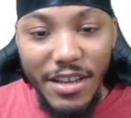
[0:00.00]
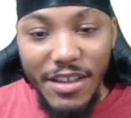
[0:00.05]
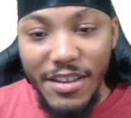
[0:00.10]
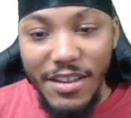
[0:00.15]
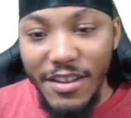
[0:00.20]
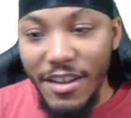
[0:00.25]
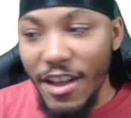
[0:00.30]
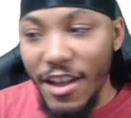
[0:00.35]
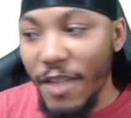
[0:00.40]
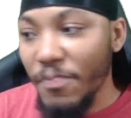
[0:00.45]

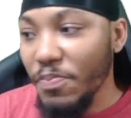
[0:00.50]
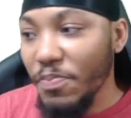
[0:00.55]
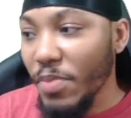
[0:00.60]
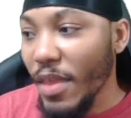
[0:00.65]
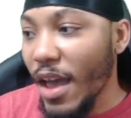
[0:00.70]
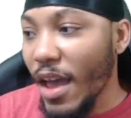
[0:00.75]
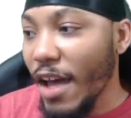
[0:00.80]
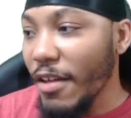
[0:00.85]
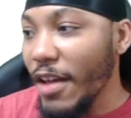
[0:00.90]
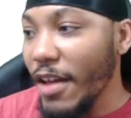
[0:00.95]
and
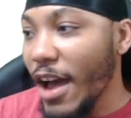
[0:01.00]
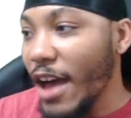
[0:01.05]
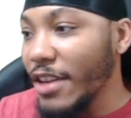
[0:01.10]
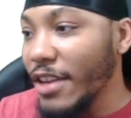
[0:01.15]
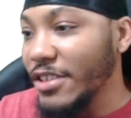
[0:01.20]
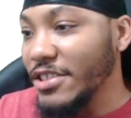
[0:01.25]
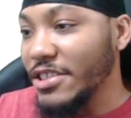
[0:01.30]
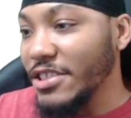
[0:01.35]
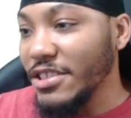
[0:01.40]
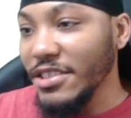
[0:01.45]
I
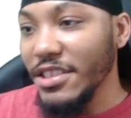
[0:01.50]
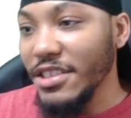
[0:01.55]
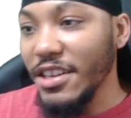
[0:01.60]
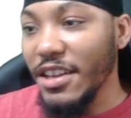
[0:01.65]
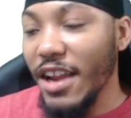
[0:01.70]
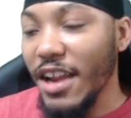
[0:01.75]
didn't see it.